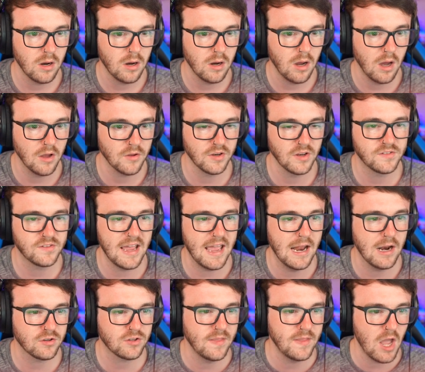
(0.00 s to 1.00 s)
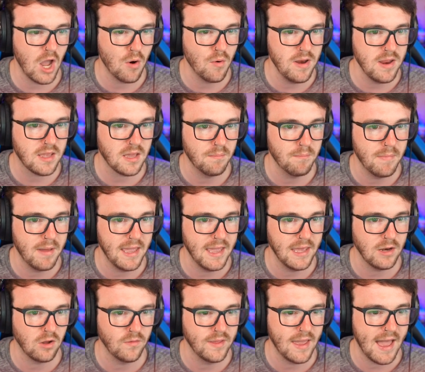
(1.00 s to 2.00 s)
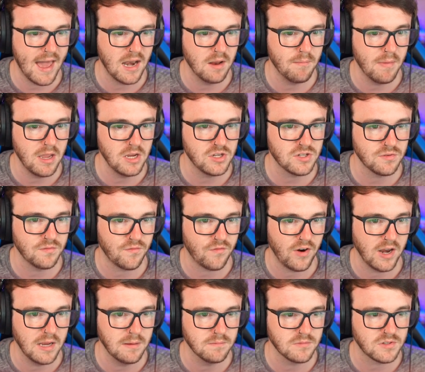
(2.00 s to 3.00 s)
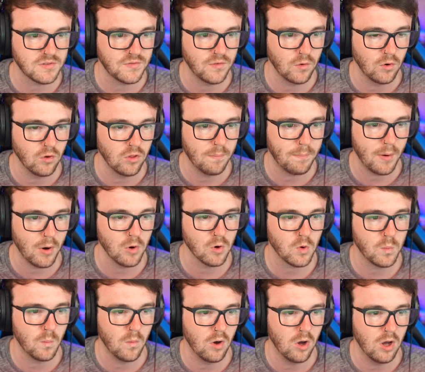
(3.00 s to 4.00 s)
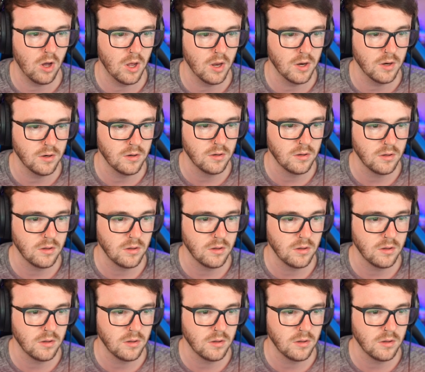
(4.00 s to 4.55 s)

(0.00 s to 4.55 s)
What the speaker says: I was going to say, it looks like the only committed on the animation frames for the Pokemon